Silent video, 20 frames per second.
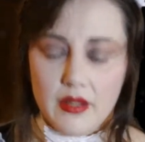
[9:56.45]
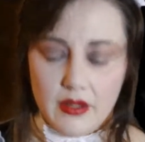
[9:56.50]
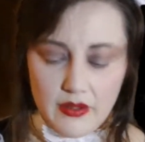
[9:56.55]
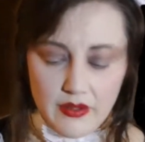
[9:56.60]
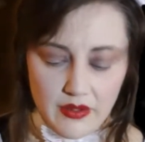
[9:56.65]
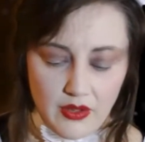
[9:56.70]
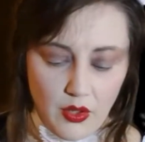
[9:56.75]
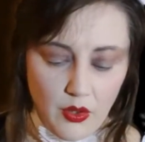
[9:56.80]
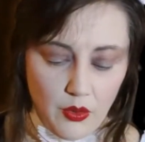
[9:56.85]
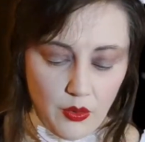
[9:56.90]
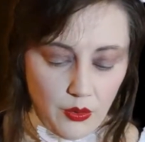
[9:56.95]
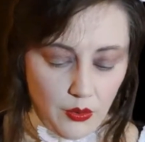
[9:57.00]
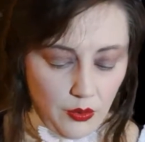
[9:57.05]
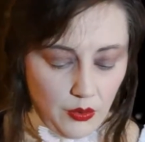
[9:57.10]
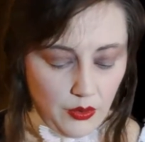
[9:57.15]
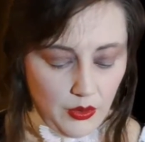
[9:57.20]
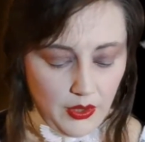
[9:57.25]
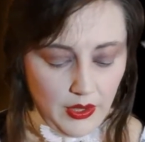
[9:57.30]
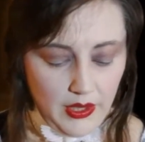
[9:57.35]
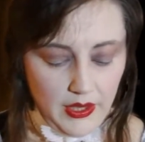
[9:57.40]
So
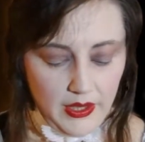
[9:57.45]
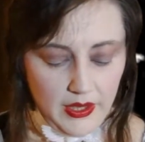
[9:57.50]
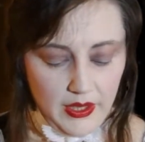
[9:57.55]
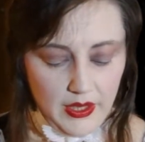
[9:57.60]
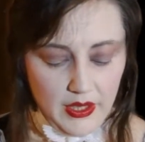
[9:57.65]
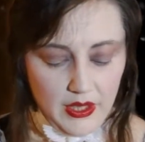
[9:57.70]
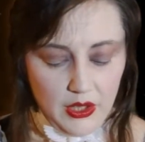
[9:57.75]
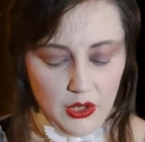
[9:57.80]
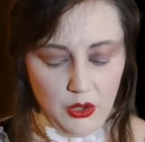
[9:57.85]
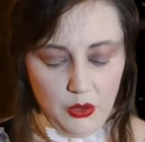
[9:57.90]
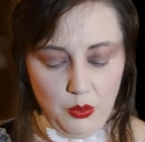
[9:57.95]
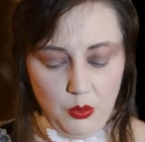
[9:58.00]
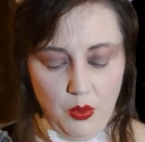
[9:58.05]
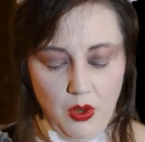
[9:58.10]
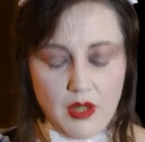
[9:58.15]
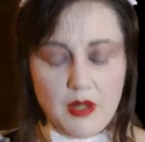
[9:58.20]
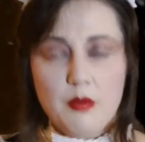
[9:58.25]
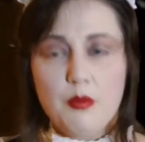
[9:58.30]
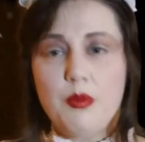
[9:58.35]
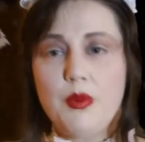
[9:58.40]
you
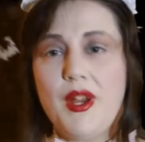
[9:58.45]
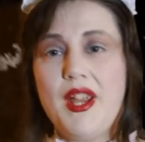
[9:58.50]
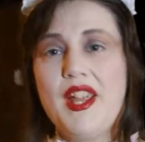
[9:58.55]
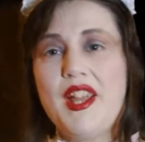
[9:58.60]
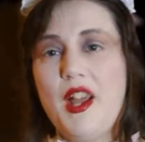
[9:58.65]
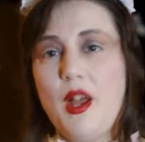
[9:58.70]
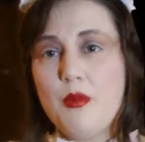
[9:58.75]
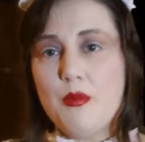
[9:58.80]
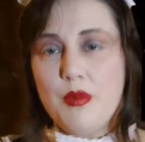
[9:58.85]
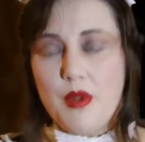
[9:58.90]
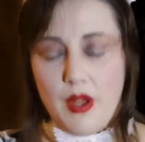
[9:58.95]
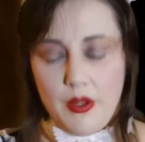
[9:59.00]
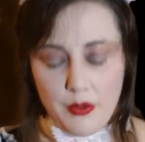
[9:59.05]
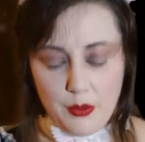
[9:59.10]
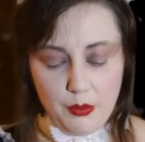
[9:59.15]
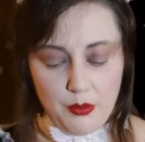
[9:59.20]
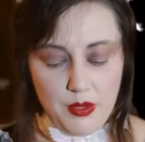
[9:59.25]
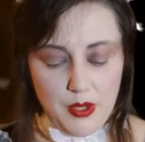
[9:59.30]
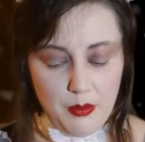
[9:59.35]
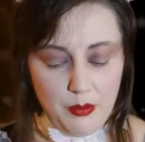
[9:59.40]
want to break up
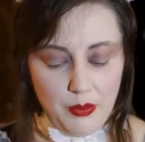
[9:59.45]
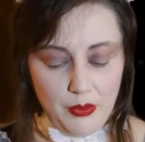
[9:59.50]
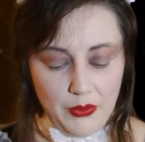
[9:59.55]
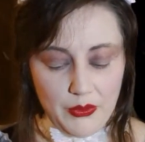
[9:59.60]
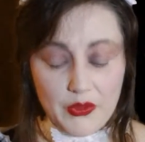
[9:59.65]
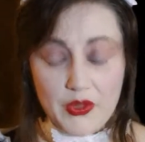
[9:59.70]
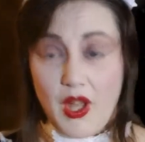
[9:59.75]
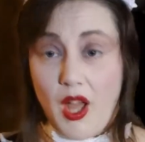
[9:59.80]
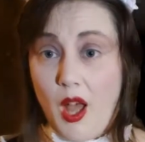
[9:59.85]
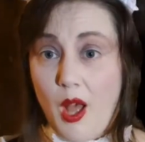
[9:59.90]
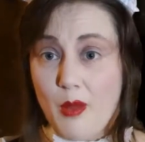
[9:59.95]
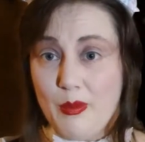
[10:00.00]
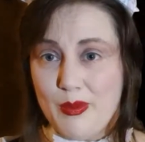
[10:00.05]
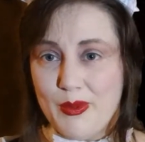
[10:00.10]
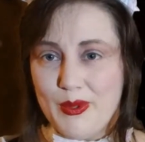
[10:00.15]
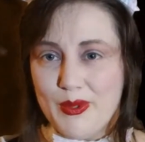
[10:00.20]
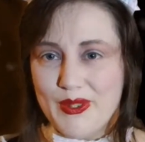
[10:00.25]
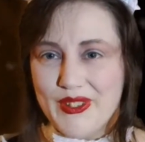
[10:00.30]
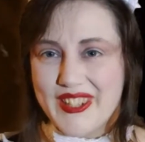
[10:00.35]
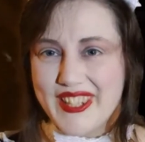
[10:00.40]
other people's
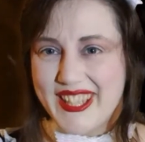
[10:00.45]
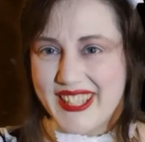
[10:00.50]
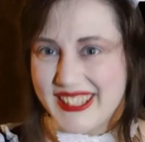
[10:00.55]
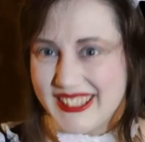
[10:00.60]
couples.